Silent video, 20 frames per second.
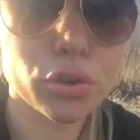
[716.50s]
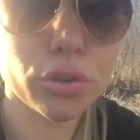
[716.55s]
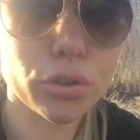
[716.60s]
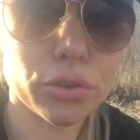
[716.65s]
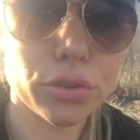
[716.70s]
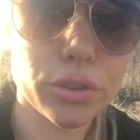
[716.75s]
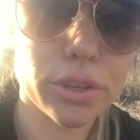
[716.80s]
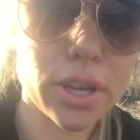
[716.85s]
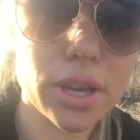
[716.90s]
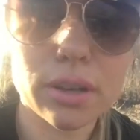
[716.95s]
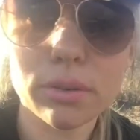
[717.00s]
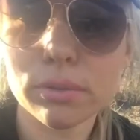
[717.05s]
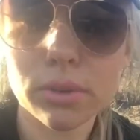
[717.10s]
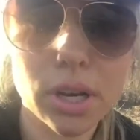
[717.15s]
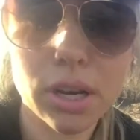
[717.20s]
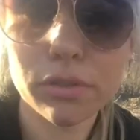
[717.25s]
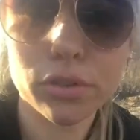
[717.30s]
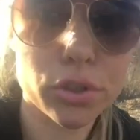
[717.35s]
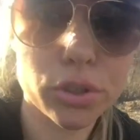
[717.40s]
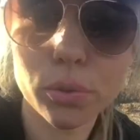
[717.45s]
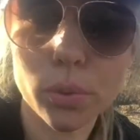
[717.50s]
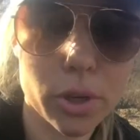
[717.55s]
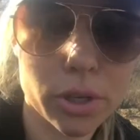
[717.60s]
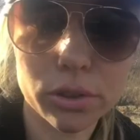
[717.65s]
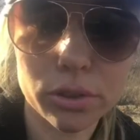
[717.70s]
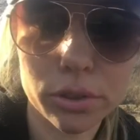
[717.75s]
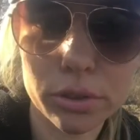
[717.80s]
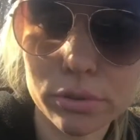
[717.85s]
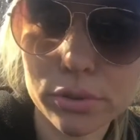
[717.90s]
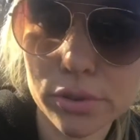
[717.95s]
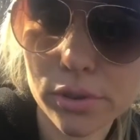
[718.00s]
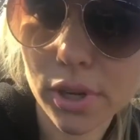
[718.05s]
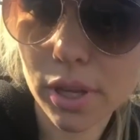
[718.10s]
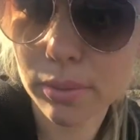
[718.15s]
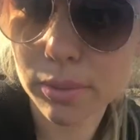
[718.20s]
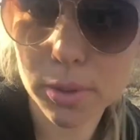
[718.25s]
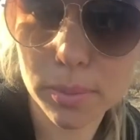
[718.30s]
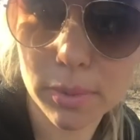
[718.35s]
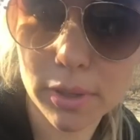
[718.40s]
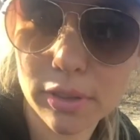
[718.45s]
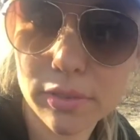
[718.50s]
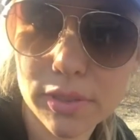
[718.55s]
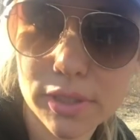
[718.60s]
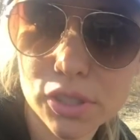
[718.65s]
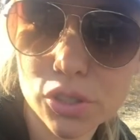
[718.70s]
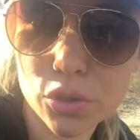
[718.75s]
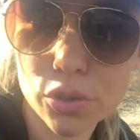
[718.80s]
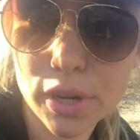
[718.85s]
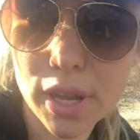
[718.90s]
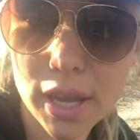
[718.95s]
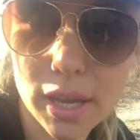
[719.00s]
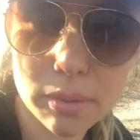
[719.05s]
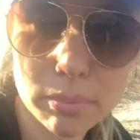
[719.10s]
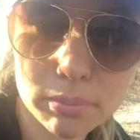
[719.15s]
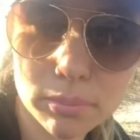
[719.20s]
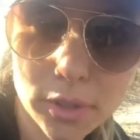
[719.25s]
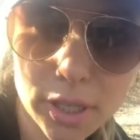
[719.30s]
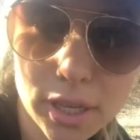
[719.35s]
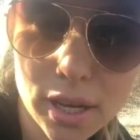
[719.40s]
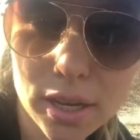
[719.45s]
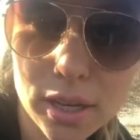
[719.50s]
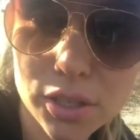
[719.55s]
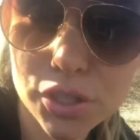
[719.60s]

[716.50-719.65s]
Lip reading: you'll create whatever you want your username to be. If it's your name, like I